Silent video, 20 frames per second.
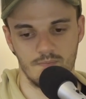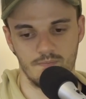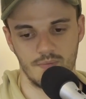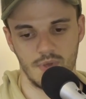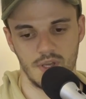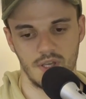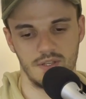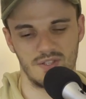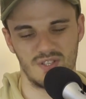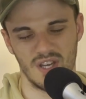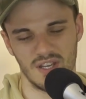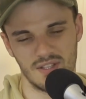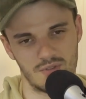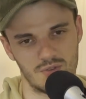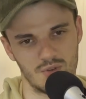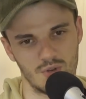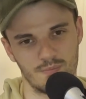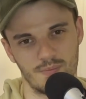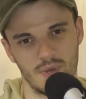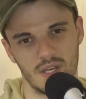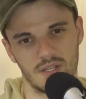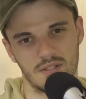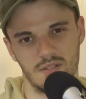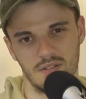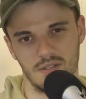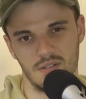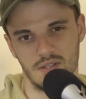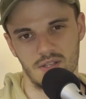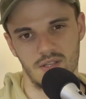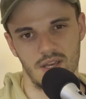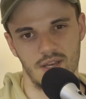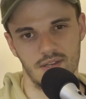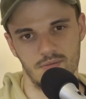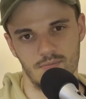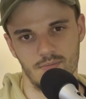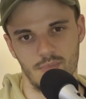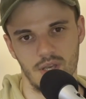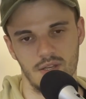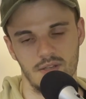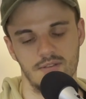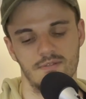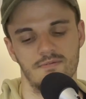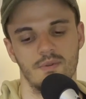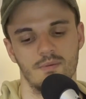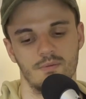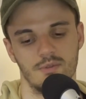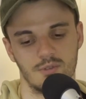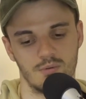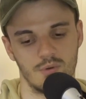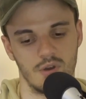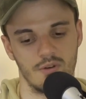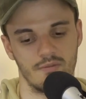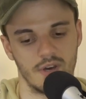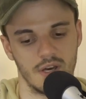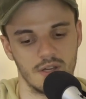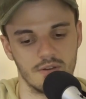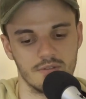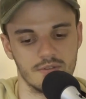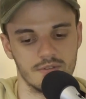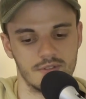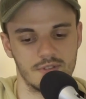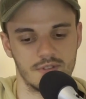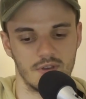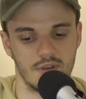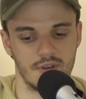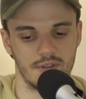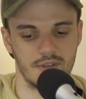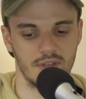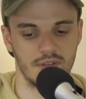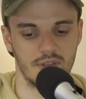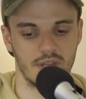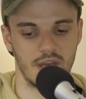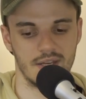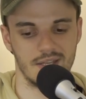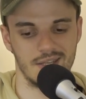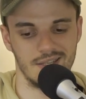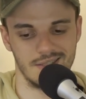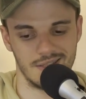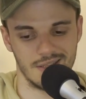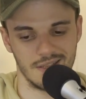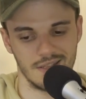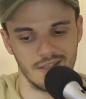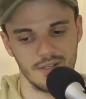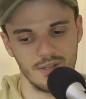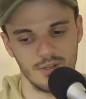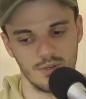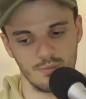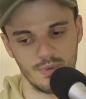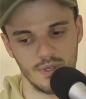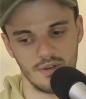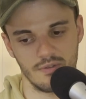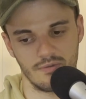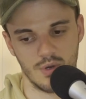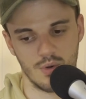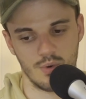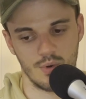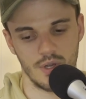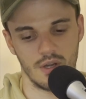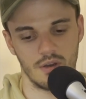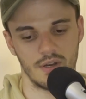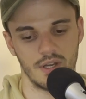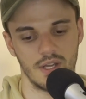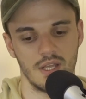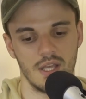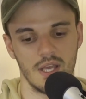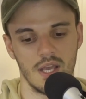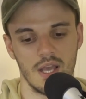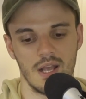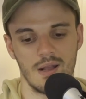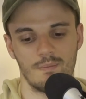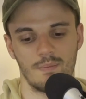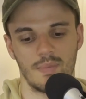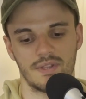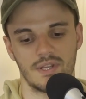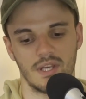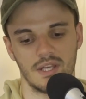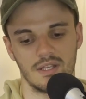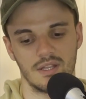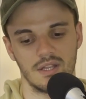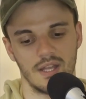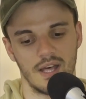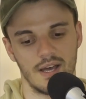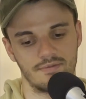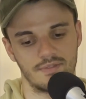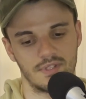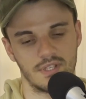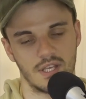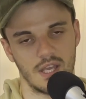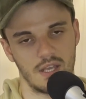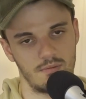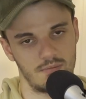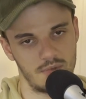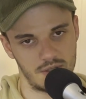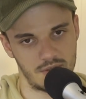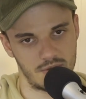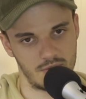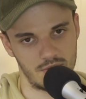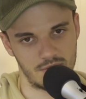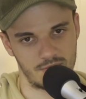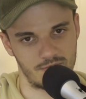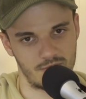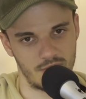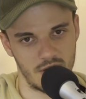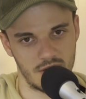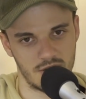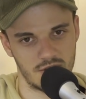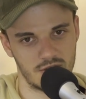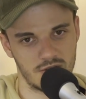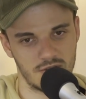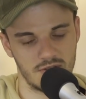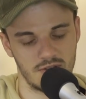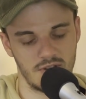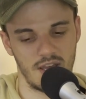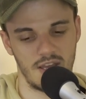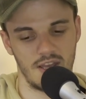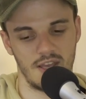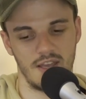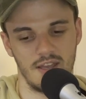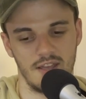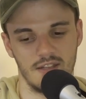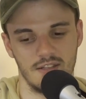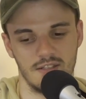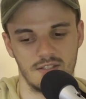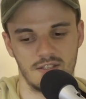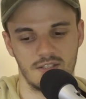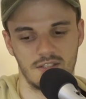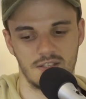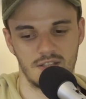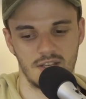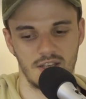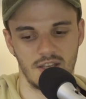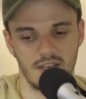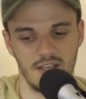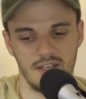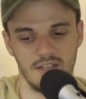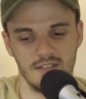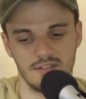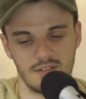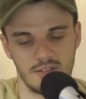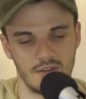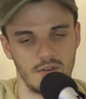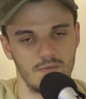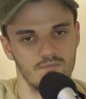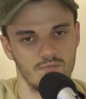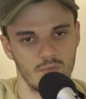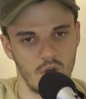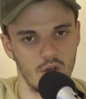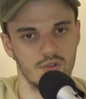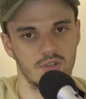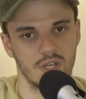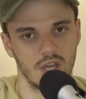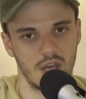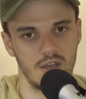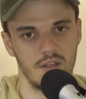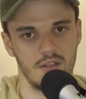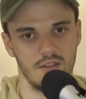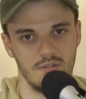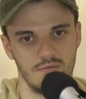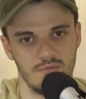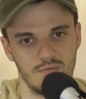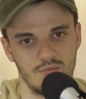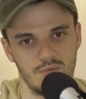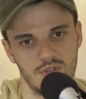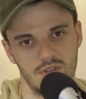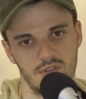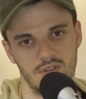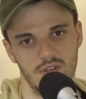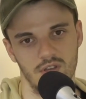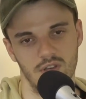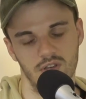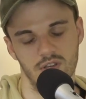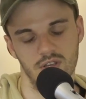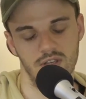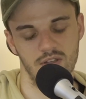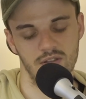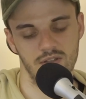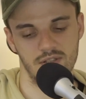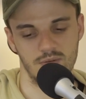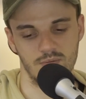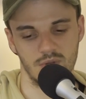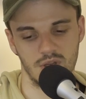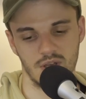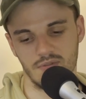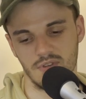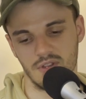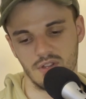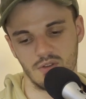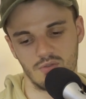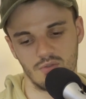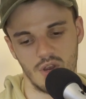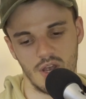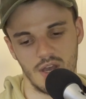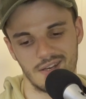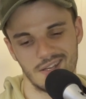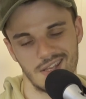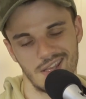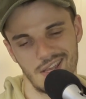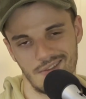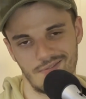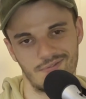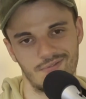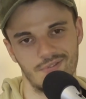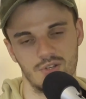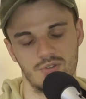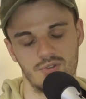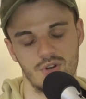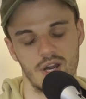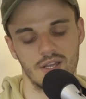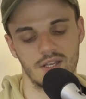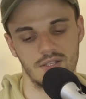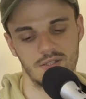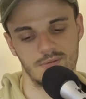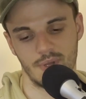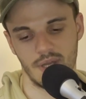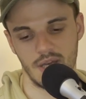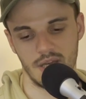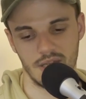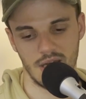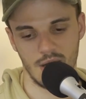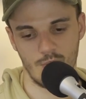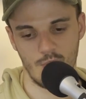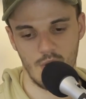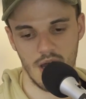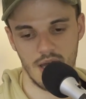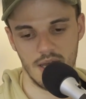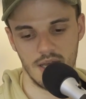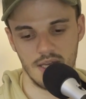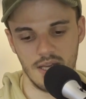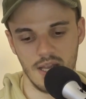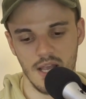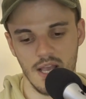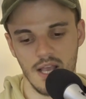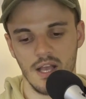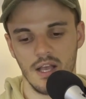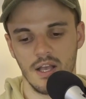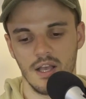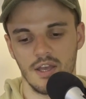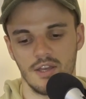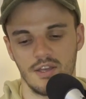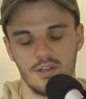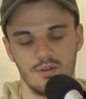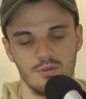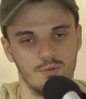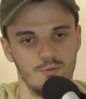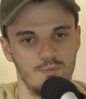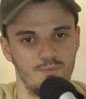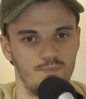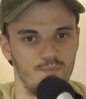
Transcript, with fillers: He does drop back to the 1,000 metres from the 1,200, so I think that is a little bit of a query, but they'd love to keep this horse fresh. And he's okay with some give in the ground if the track is playing that way. He'll